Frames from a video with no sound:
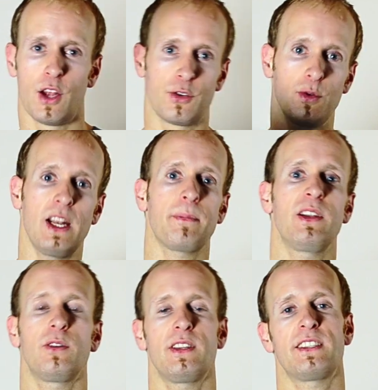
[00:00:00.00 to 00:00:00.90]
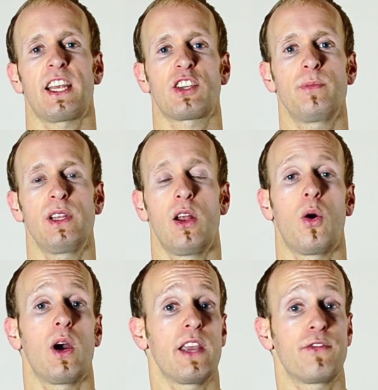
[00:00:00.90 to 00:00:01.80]
Do let me know in the section
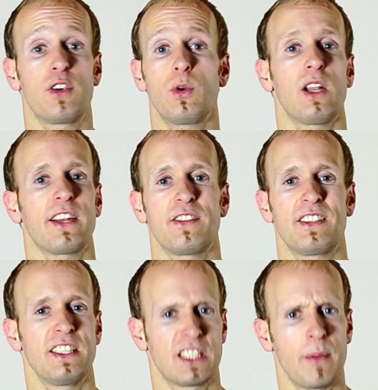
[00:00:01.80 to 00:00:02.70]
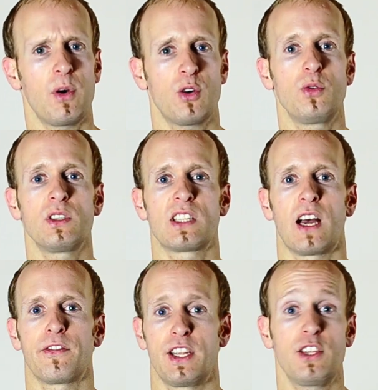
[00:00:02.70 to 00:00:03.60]
below if you would like to see some more cool
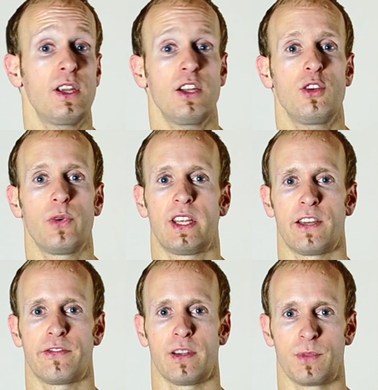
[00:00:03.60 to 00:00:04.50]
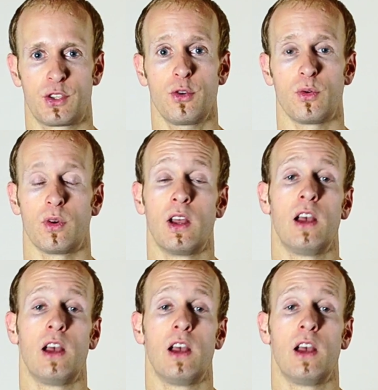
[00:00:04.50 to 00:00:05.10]
stuff that you can do with HitFilm 2.